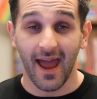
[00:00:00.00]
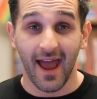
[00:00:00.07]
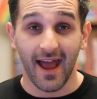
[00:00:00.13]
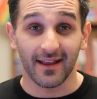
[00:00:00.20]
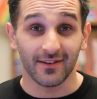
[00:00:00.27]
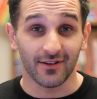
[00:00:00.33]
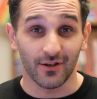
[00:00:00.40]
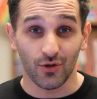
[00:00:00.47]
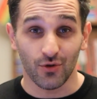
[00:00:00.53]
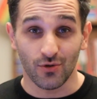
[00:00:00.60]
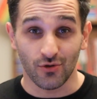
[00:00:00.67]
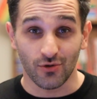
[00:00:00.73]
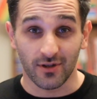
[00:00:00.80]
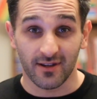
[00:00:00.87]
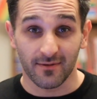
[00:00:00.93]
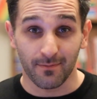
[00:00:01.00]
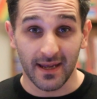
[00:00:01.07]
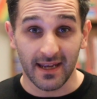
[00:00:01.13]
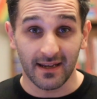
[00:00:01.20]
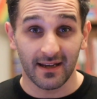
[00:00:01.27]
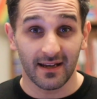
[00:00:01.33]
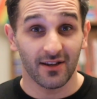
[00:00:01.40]
and you should
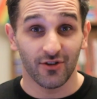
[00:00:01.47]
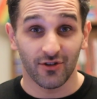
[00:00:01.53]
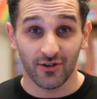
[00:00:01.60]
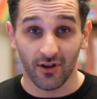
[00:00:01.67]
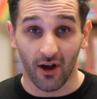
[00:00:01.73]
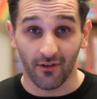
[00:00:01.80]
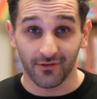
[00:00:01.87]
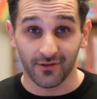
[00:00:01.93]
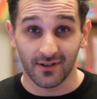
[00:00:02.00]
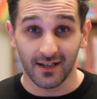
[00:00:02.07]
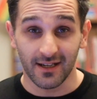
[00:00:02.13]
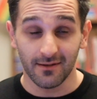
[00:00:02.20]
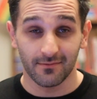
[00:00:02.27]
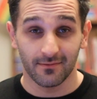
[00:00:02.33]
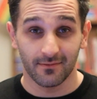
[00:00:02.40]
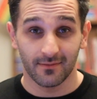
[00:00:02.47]
speak softly